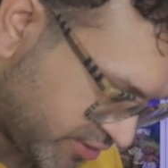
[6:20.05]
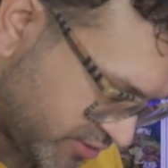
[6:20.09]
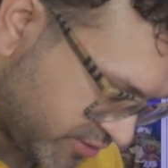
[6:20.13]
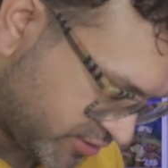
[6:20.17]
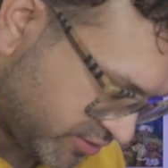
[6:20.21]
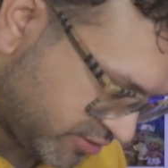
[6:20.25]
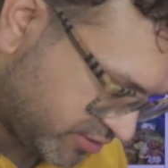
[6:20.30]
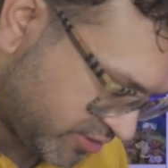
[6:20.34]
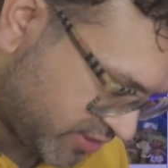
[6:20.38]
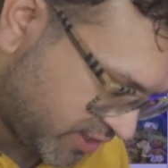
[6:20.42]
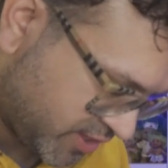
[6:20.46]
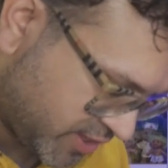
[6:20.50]
guys
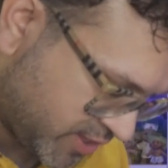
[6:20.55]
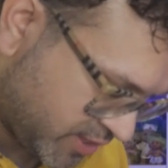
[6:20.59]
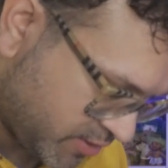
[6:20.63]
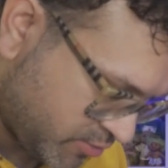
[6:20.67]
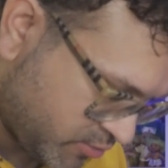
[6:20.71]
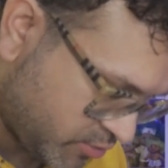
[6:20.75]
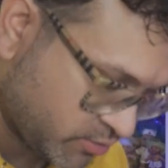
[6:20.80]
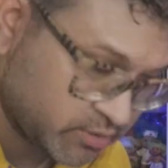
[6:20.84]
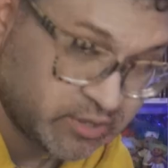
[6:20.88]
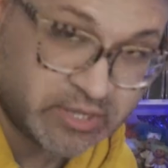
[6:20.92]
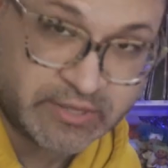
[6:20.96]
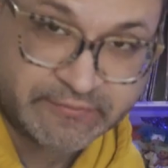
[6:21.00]
can see
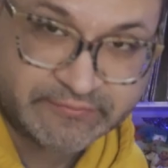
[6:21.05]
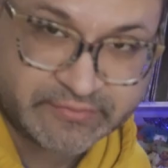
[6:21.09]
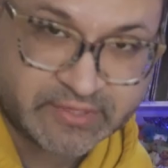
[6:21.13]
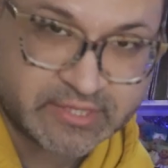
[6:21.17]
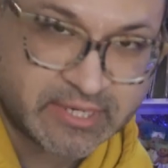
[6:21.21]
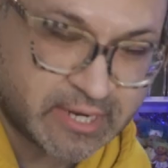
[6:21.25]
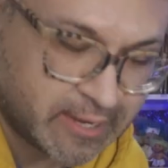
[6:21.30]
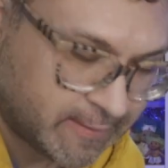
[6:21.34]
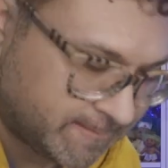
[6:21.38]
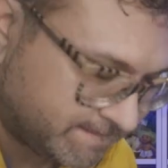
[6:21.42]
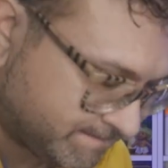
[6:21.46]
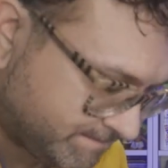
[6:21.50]
or lift
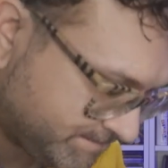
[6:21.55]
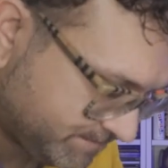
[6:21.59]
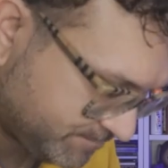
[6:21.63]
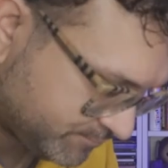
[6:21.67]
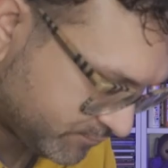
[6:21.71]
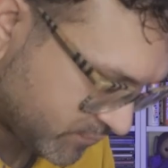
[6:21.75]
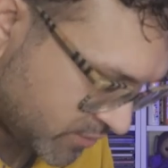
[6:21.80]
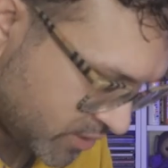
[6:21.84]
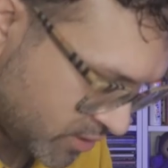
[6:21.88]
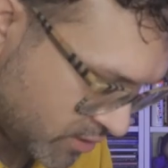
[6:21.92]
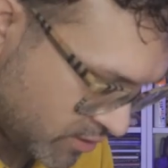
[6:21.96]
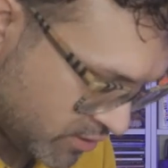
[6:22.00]
it up.
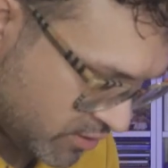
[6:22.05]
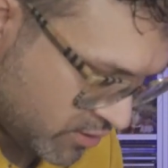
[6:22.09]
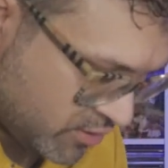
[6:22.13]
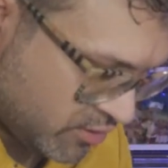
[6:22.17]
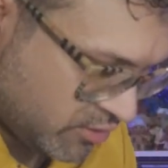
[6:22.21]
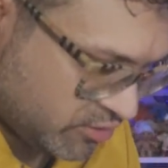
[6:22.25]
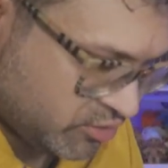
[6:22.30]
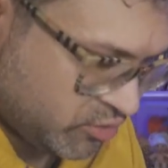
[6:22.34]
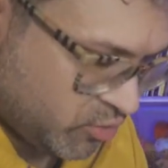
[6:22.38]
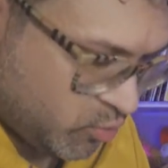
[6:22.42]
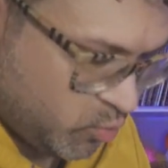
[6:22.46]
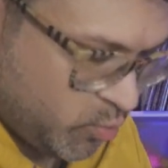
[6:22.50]

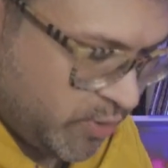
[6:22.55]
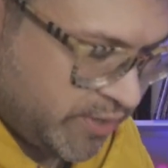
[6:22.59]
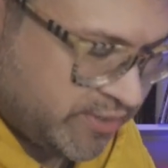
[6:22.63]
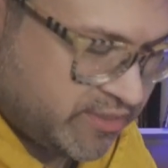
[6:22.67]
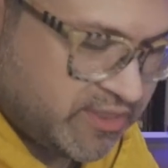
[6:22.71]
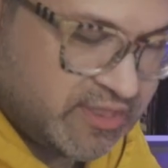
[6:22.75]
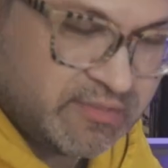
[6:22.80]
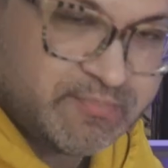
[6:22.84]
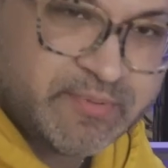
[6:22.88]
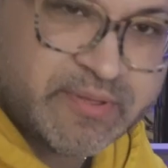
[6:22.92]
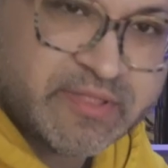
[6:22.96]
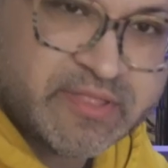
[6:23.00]
So
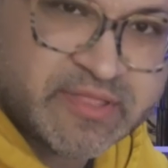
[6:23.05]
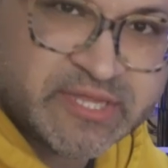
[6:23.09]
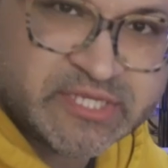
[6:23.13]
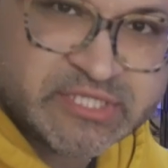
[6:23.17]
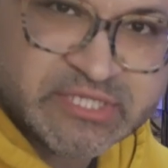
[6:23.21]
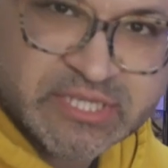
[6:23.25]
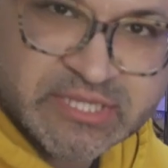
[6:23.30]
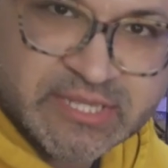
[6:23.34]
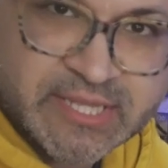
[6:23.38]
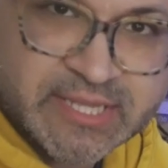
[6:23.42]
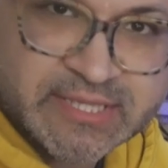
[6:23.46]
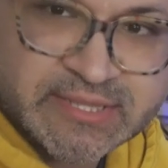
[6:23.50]
once it's
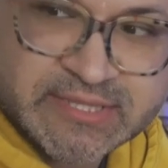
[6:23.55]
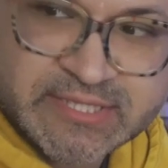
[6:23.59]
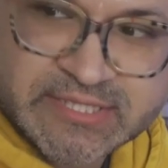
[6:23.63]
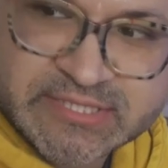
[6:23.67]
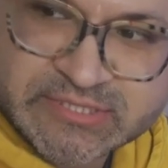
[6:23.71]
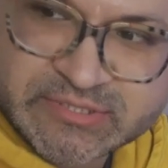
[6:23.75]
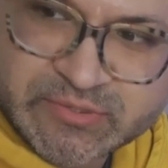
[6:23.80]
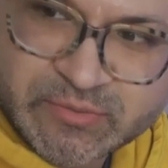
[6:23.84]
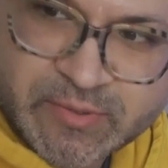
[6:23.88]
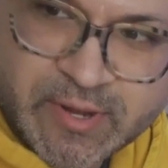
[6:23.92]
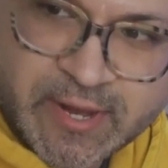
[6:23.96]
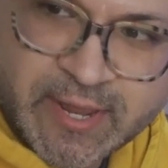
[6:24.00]
positioned like
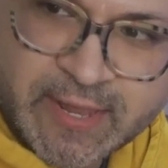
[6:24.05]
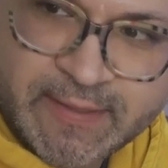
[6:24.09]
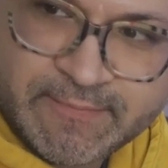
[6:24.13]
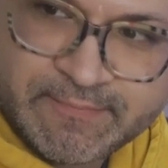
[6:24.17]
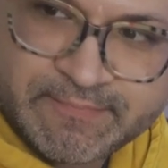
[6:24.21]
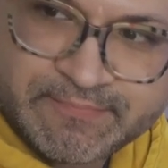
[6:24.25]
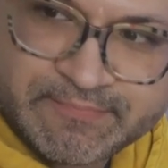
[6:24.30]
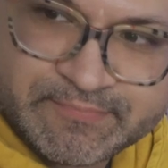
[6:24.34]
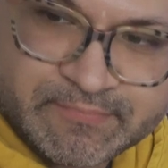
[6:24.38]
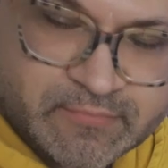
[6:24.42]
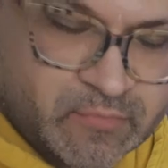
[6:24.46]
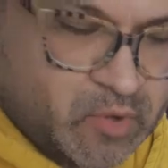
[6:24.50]
this, right?
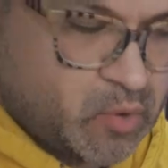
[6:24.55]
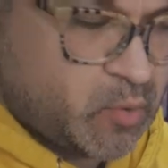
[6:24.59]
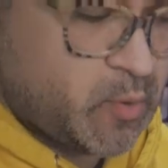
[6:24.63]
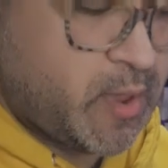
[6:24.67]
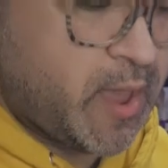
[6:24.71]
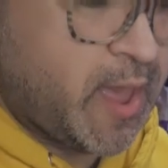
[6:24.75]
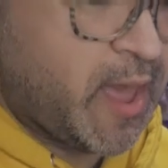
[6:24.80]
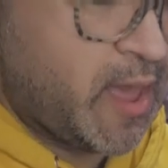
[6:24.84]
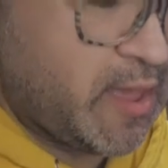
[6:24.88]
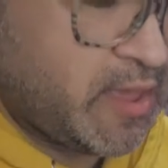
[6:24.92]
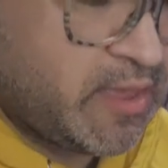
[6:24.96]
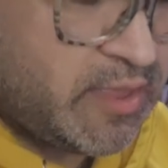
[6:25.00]

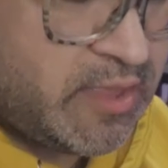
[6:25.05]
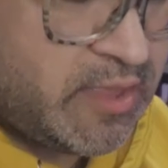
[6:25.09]
Okay.